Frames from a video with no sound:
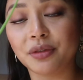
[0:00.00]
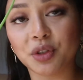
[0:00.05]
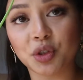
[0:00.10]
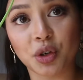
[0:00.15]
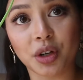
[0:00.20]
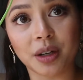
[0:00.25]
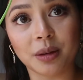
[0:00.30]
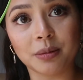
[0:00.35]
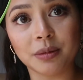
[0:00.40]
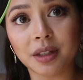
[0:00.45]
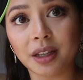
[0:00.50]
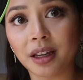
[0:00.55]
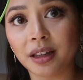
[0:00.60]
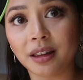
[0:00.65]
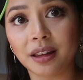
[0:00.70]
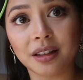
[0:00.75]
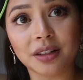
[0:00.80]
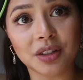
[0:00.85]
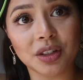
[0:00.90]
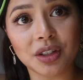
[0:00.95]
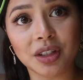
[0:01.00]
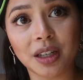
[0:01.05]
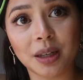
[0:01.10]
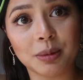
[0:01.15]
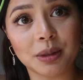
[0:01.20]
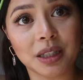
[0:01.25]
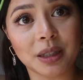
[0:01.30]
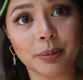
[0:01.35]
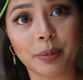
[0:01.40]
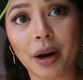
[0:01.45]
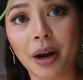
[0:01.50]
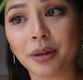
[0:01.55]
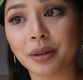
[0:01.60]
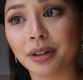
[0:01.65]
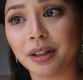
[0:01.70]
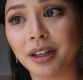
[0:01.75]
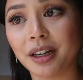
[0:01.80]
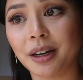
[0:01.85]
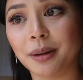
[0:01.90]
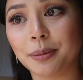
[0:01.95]
trimmed and it just keeps
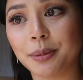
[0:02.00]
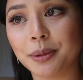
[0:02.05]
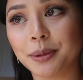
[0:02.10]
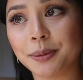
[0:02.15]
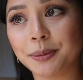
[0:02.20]
sprouting up.